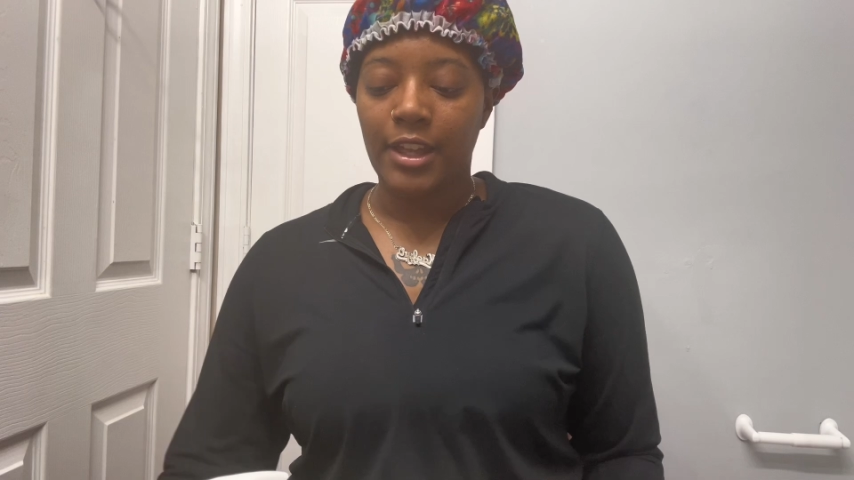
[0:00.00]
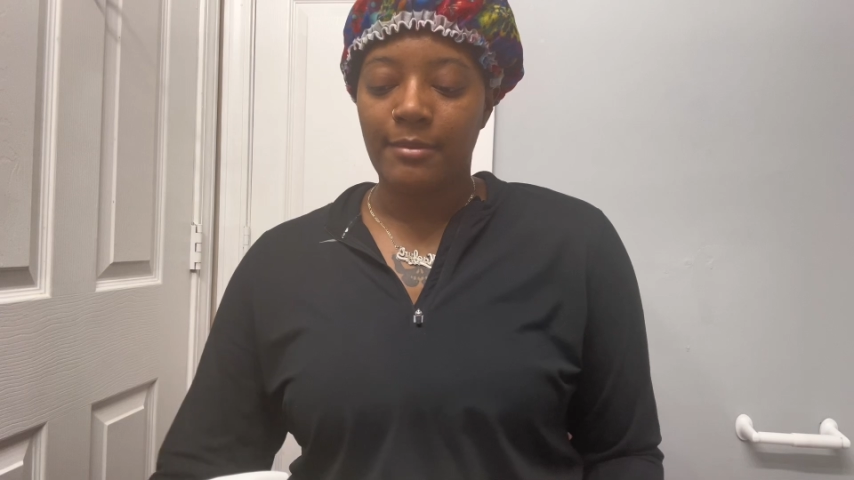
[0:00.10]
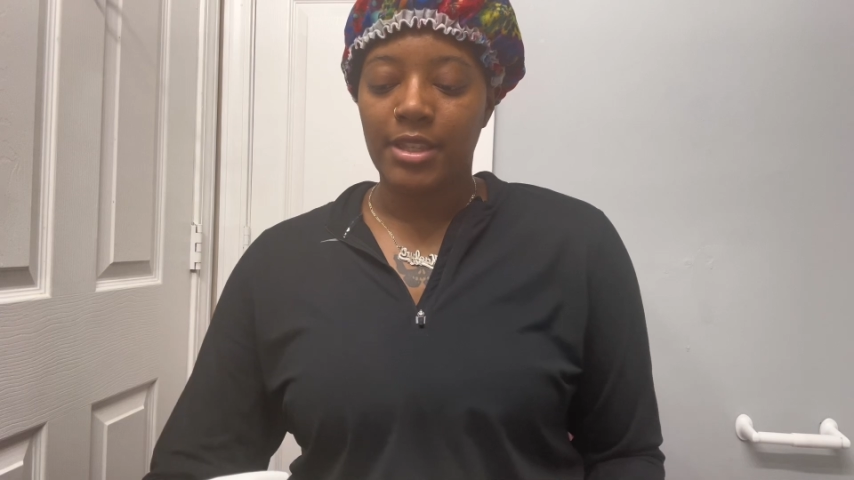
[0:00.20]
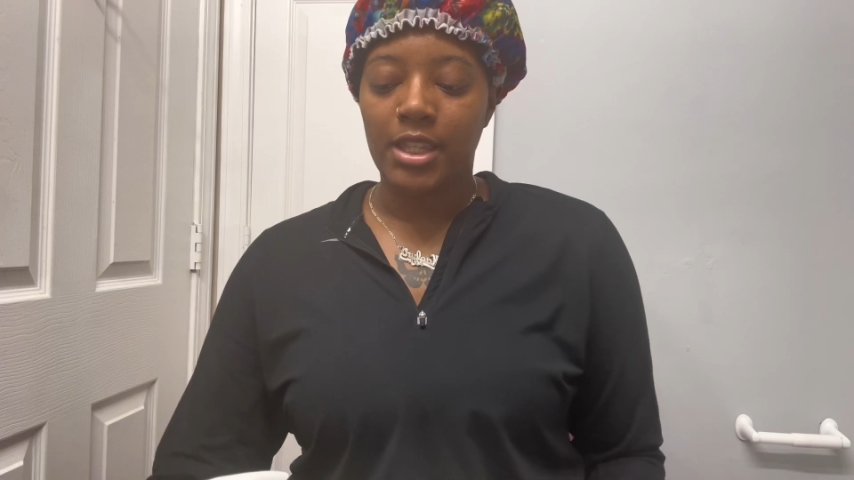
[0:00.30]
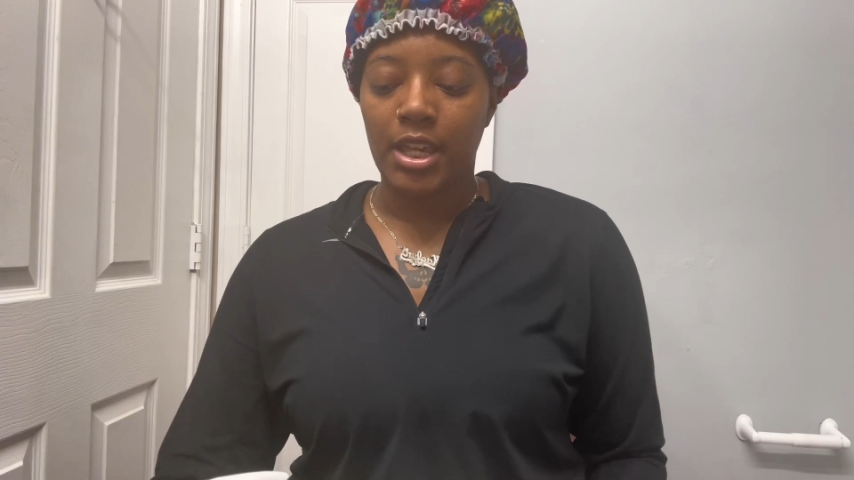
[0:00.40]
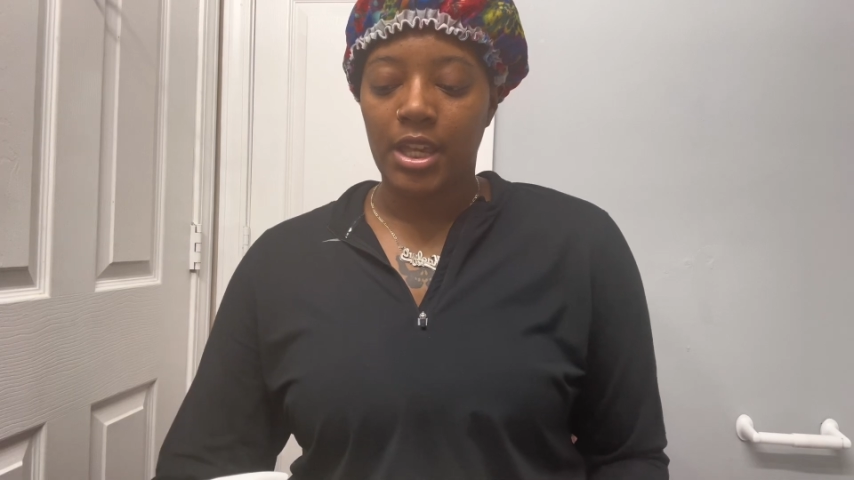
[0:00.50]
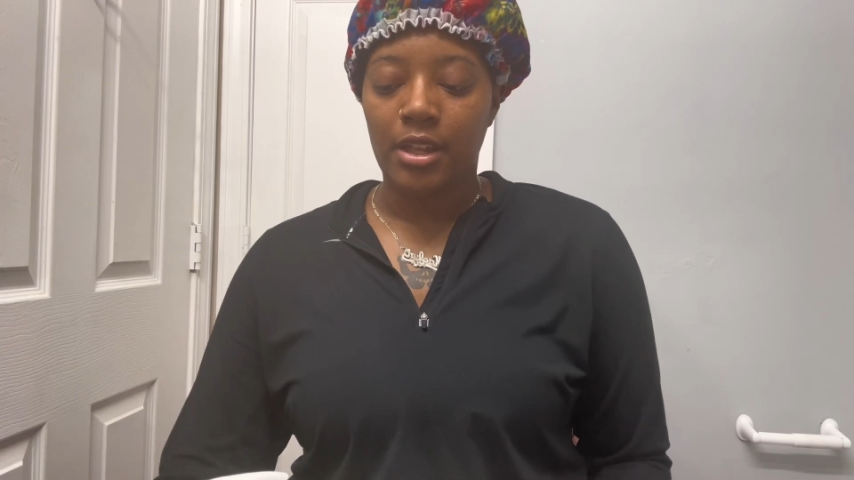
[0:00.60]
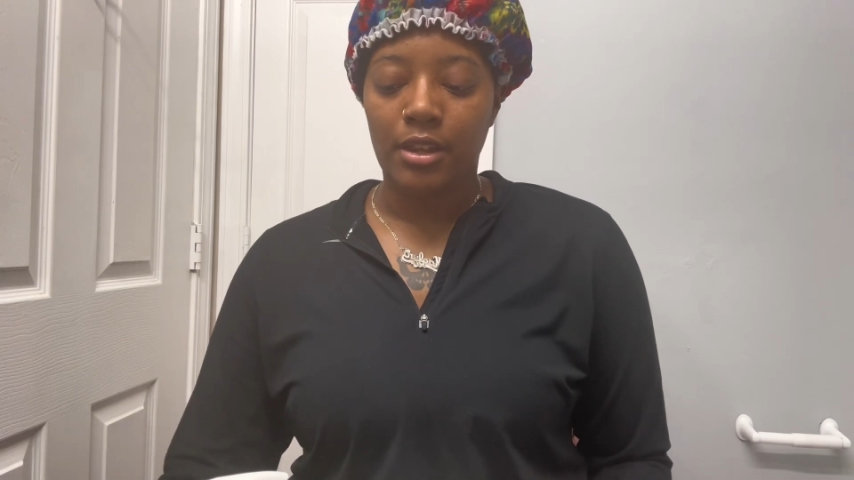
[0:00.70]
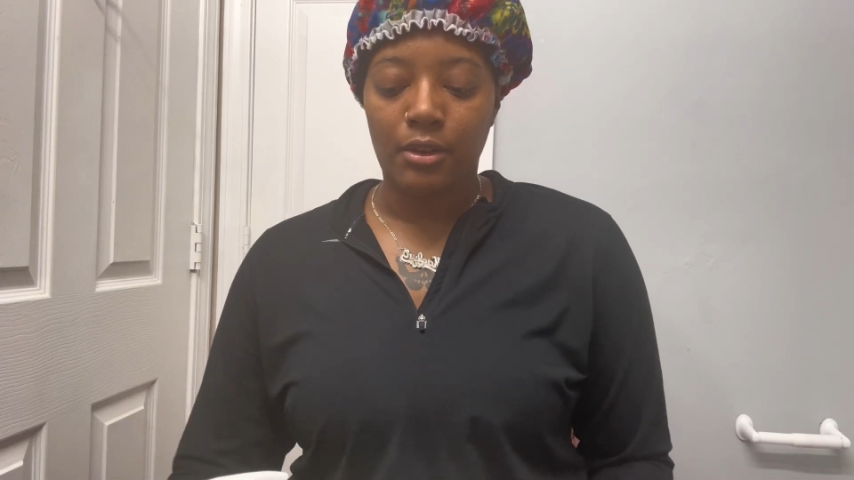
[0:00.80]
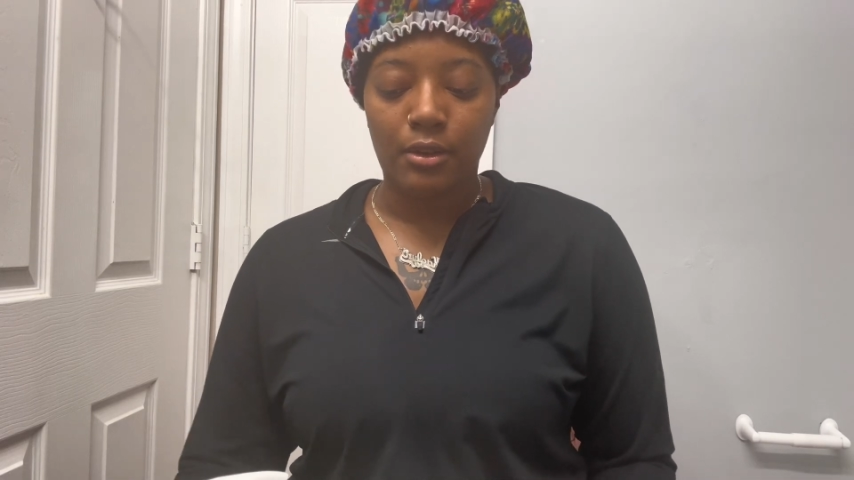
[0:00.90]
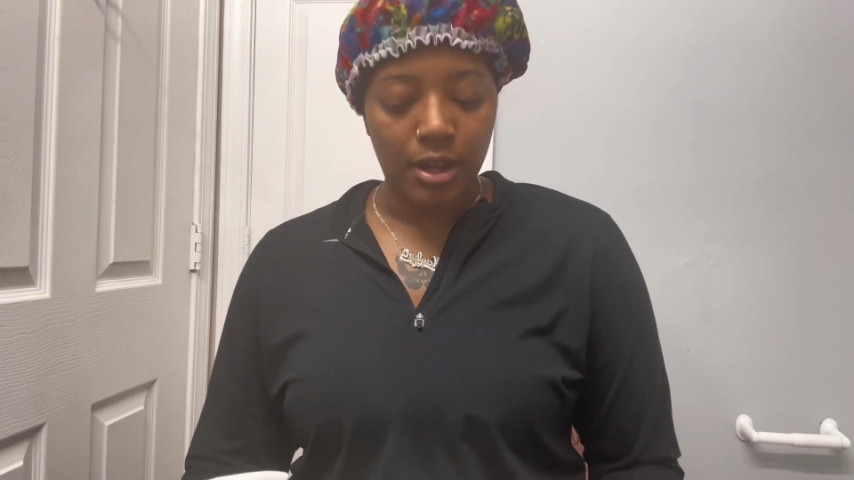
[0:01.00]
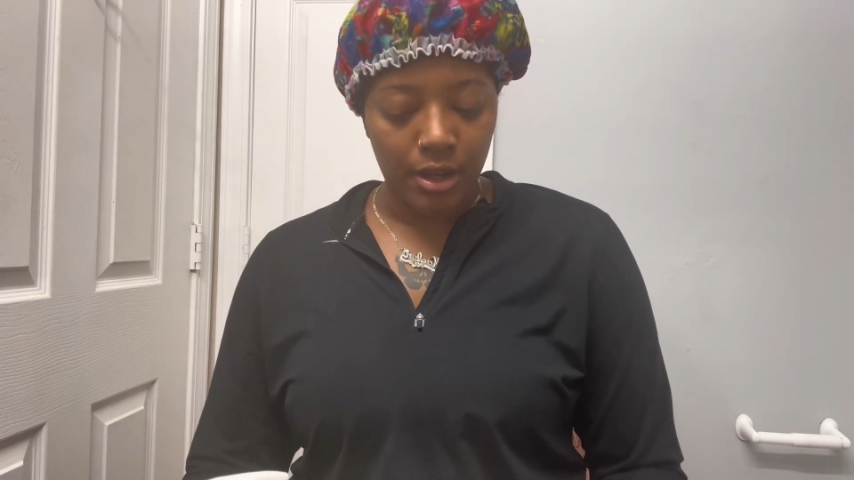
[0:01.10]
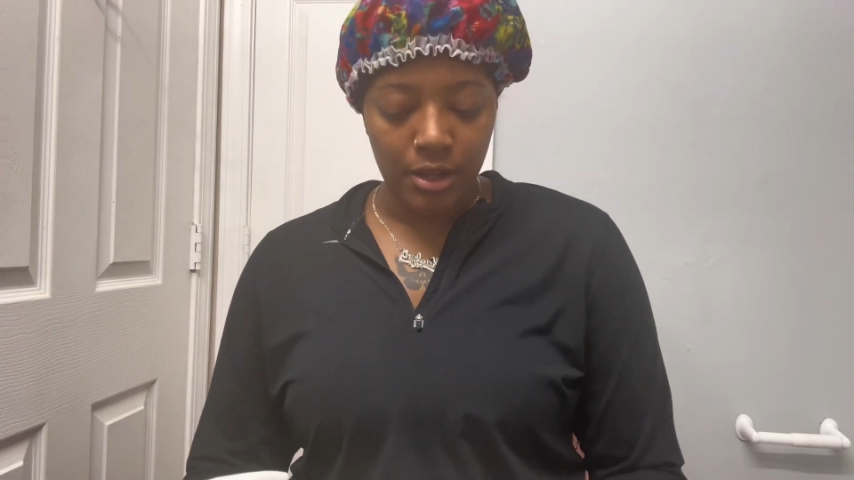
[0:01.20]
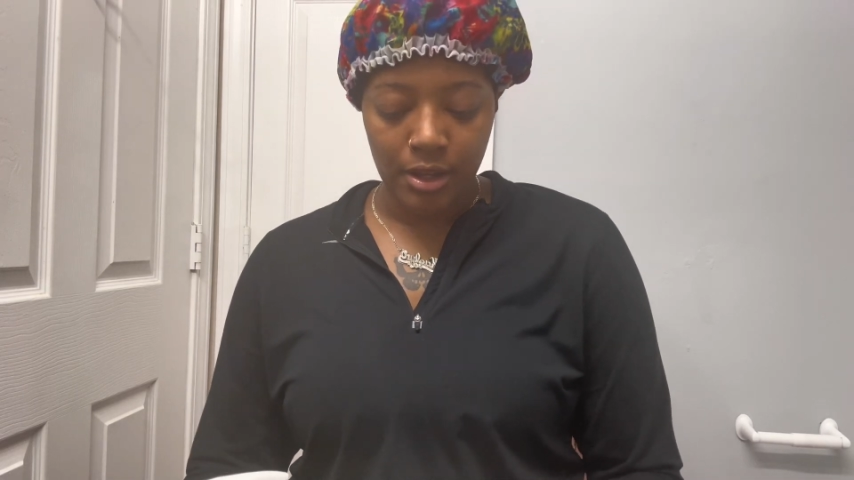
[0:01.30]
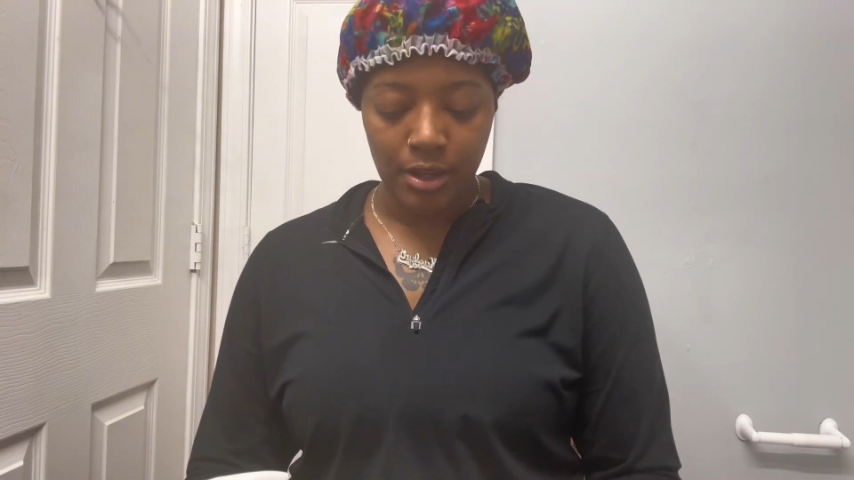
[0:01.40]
of the skin or